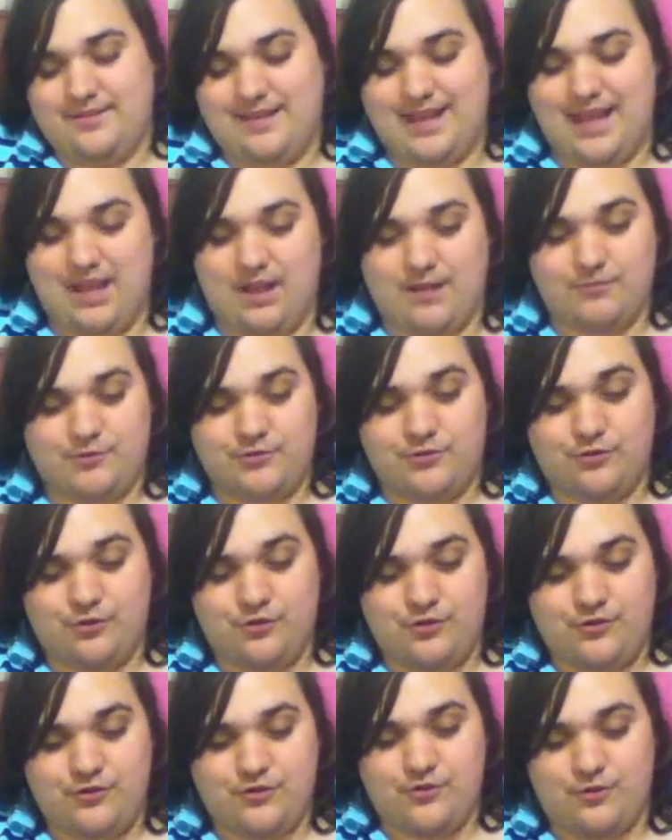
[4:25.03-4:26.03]
Now, I'm
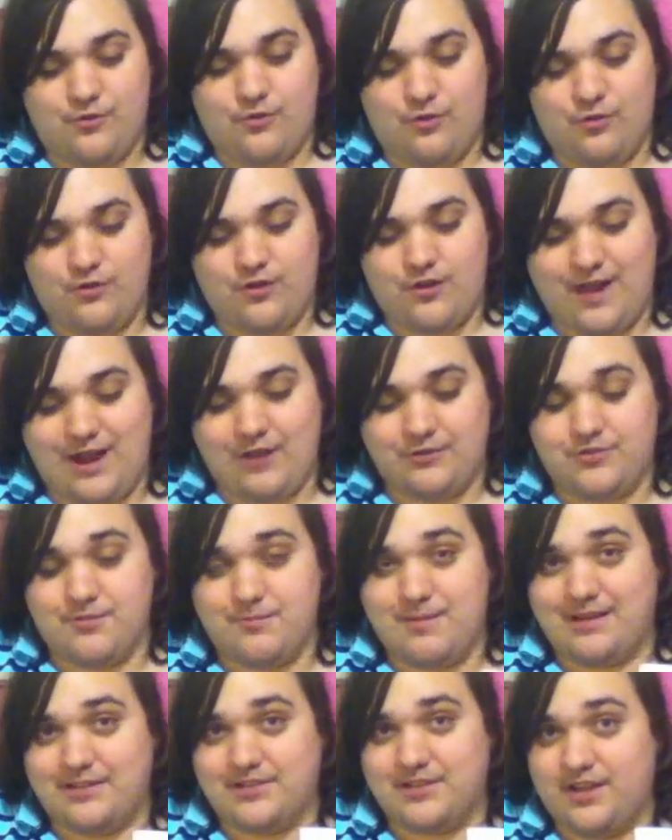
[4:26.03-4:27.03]
sure you all know how
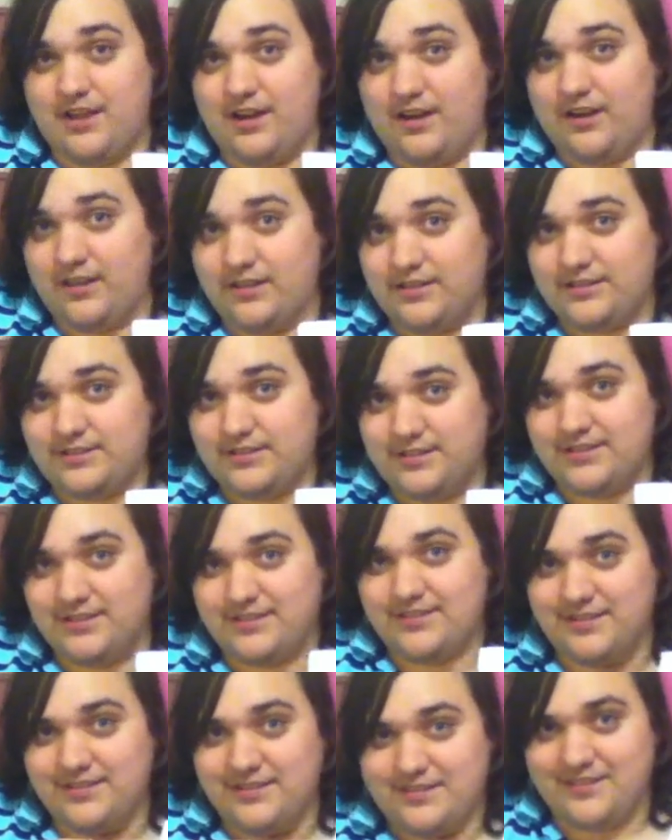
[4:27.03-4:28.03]
to match colours.
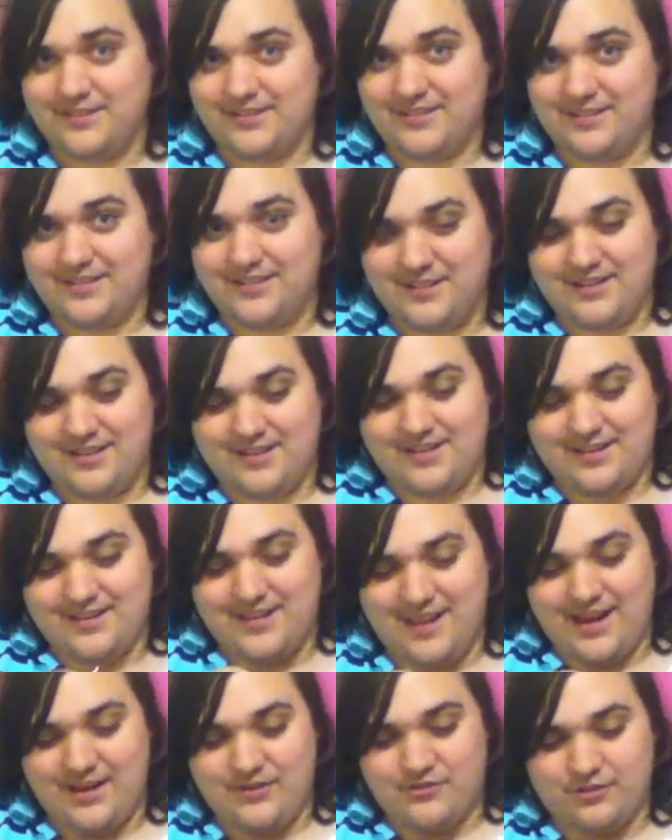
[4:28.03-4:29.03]

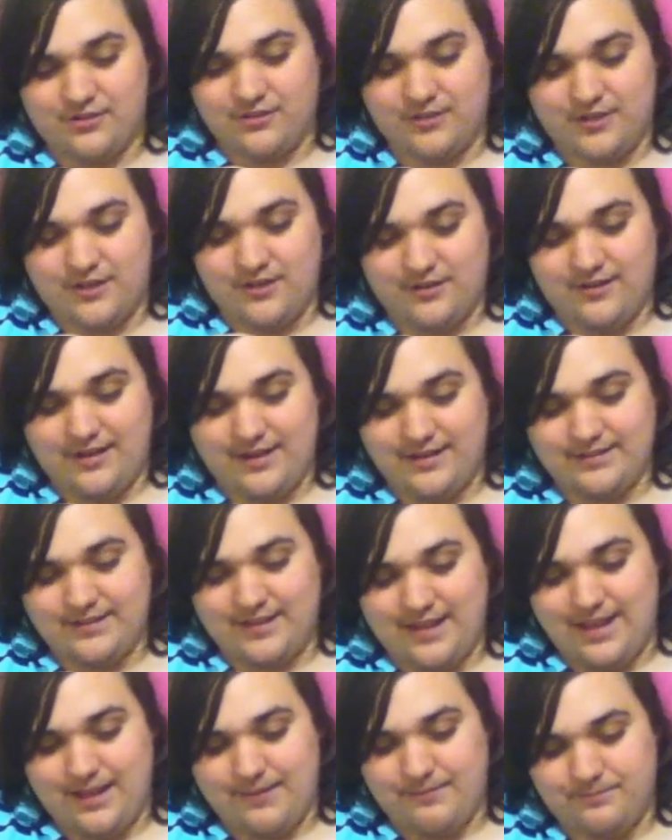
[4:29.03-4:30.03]
It just goes like
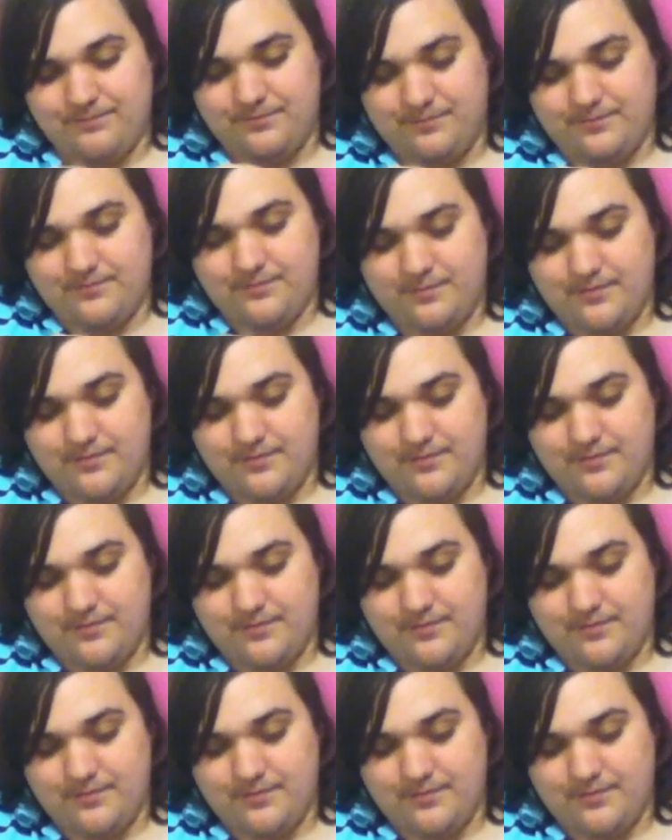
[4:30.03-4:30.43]
that.